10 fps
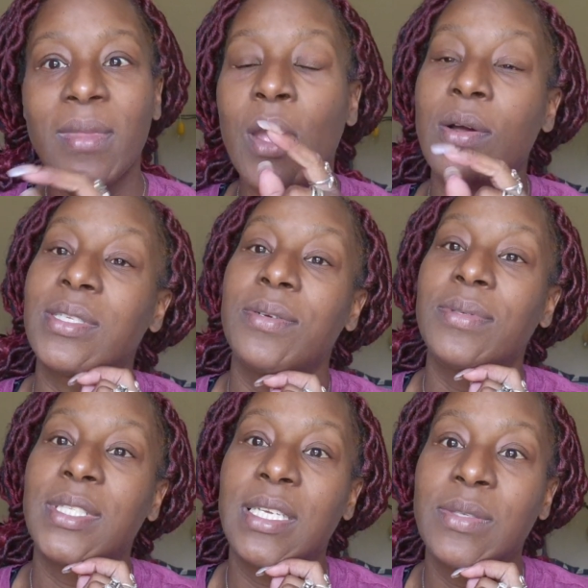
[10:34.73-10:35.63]
also
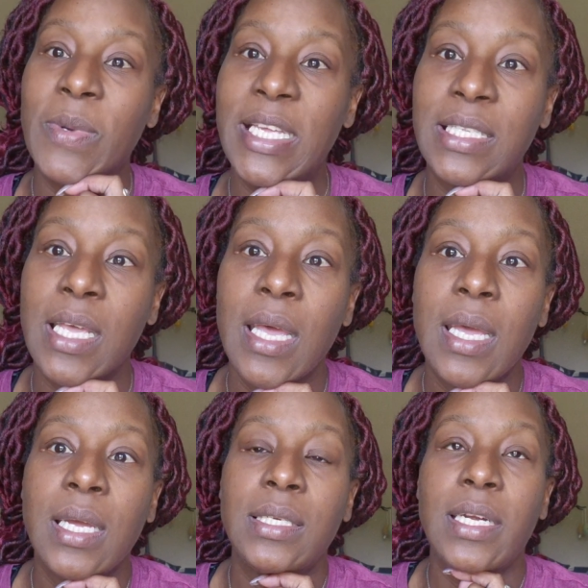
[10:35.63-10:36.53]
6 weeks
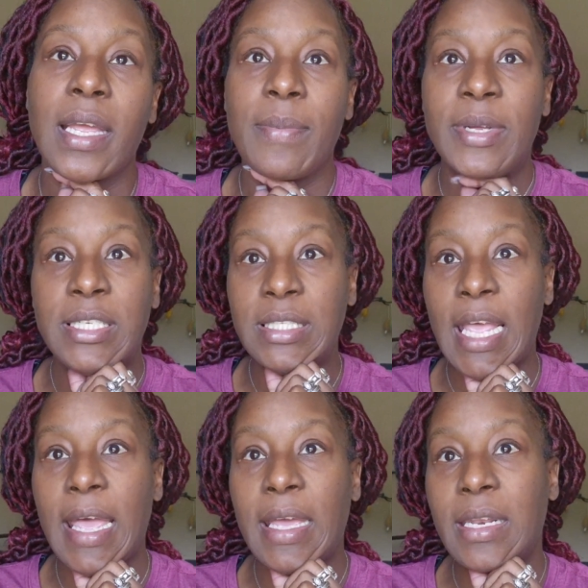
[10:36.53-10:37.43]
checkup I just
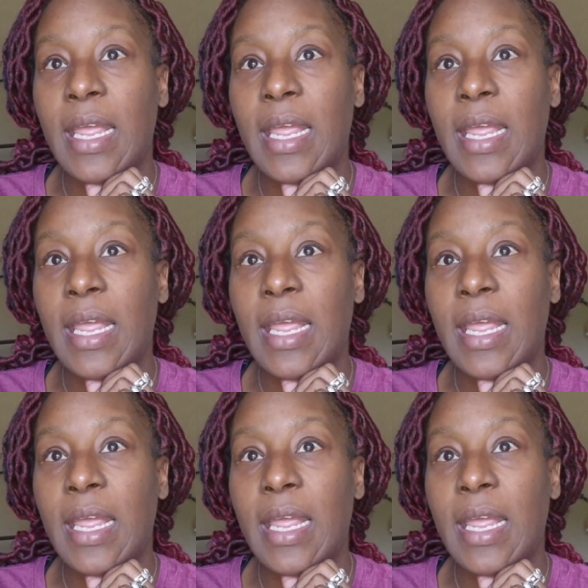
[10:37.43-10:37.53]
had,